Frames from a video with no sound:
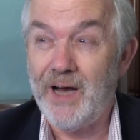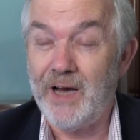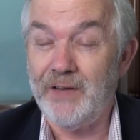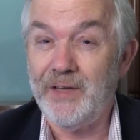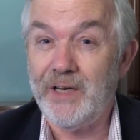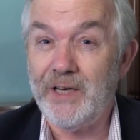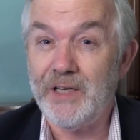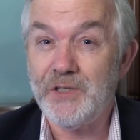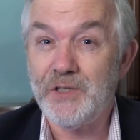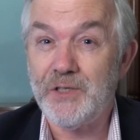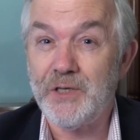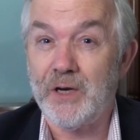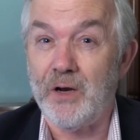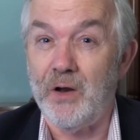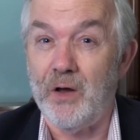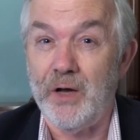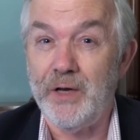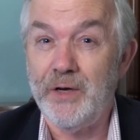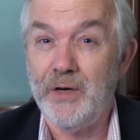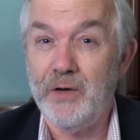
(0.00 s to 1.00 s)
I think it's
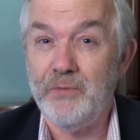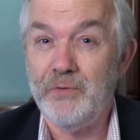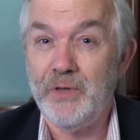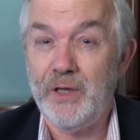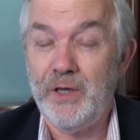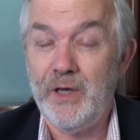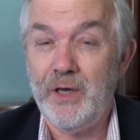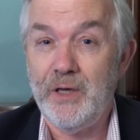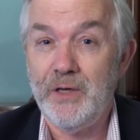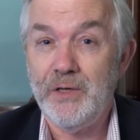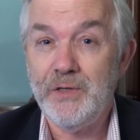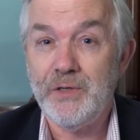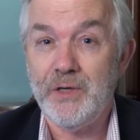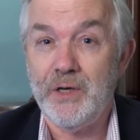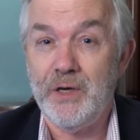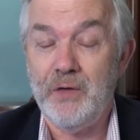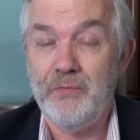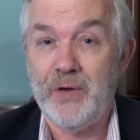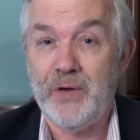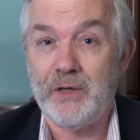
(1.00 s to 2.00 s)
declined over the years
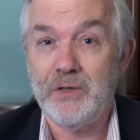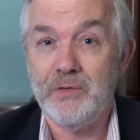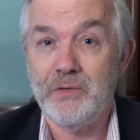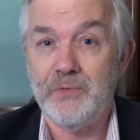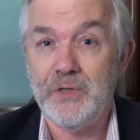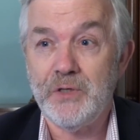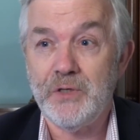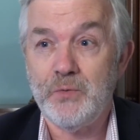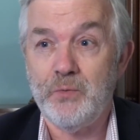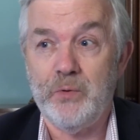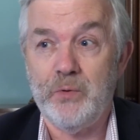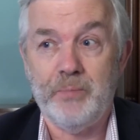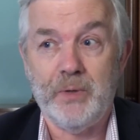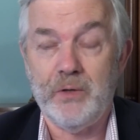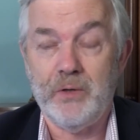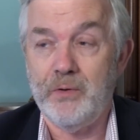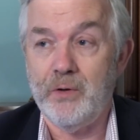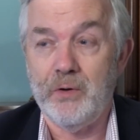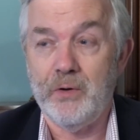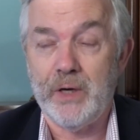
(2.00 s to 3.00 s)
in effectiveness. We've
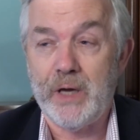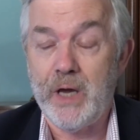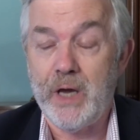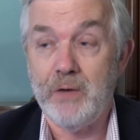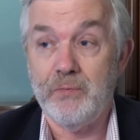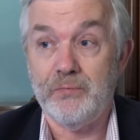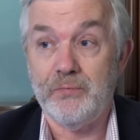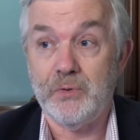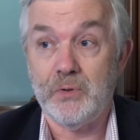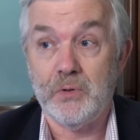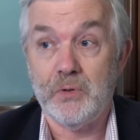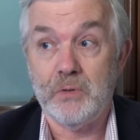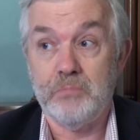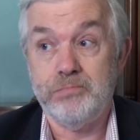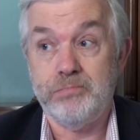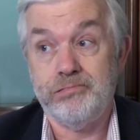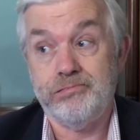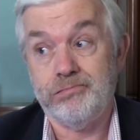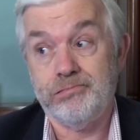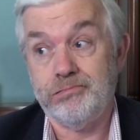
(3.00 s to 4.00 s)
been doing it for,
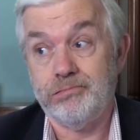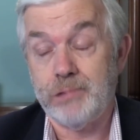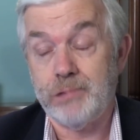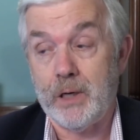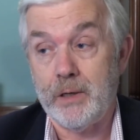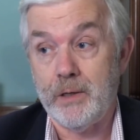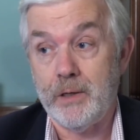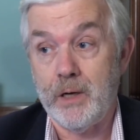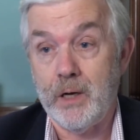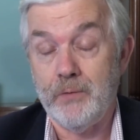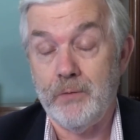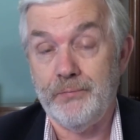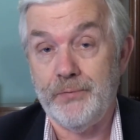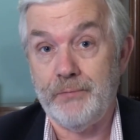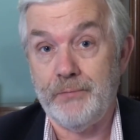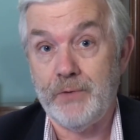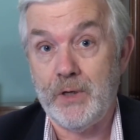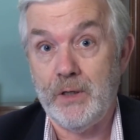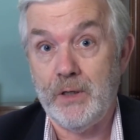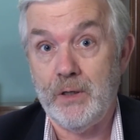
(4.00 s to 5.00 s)
I don't know,
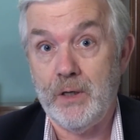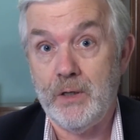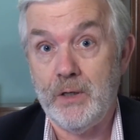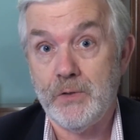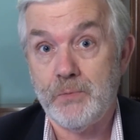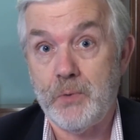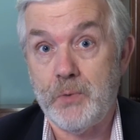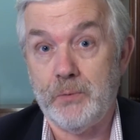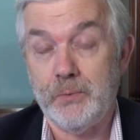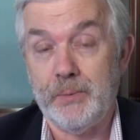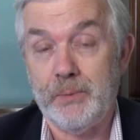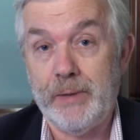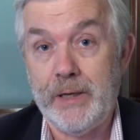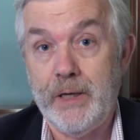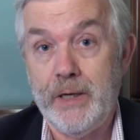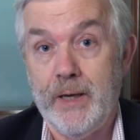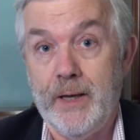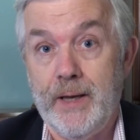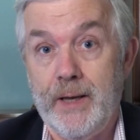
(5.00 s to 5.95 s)
fifteen years probably.